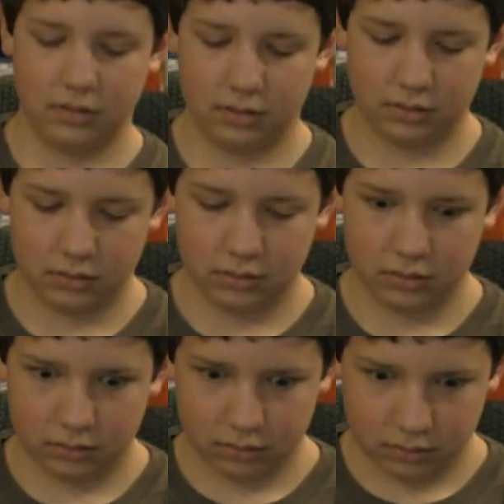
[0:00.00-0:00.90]

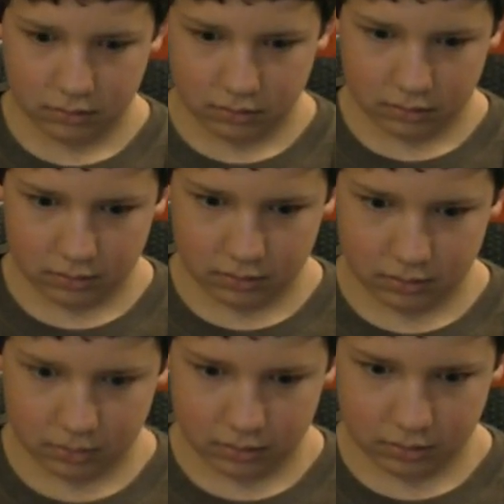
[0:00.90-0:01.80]

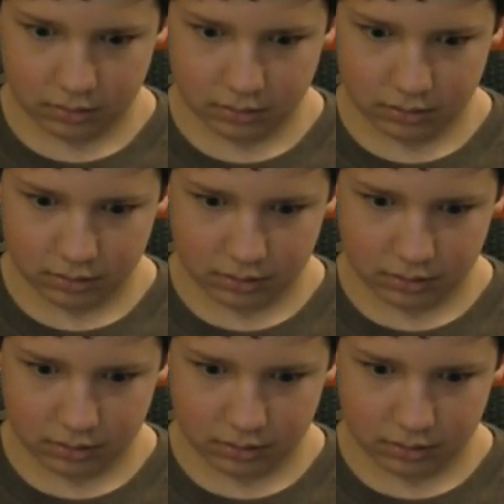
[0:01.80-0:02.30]
Nobody speaks.